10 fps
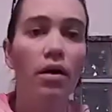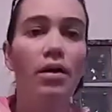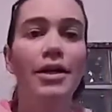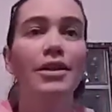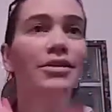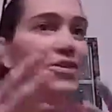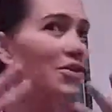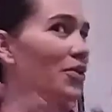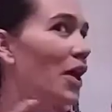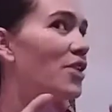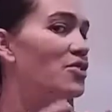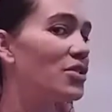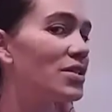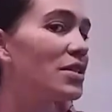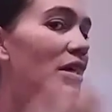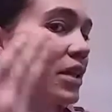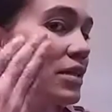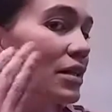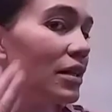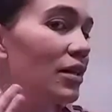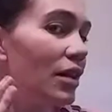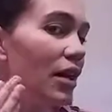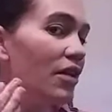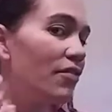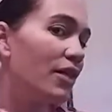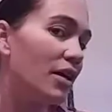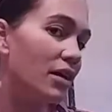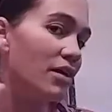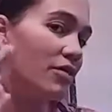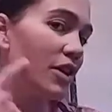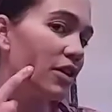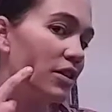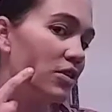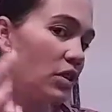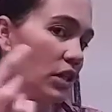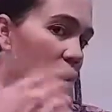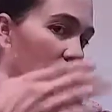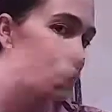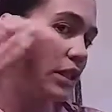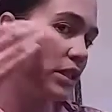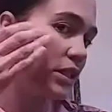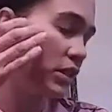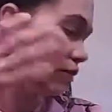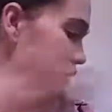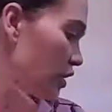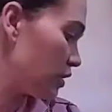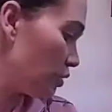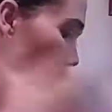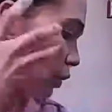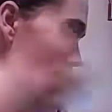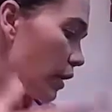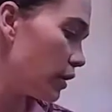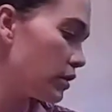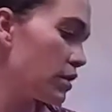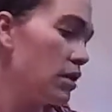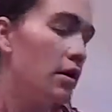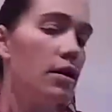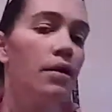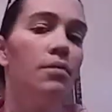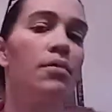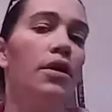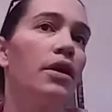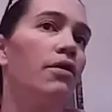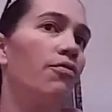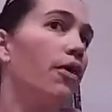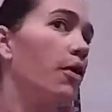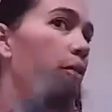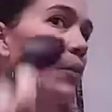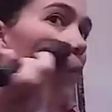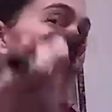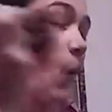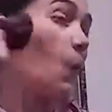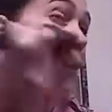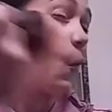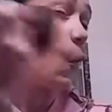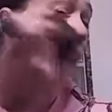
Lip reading: Okay, so as you can see, it's a little heavy. You've got the dark crease, you've got the reds, but if we go in with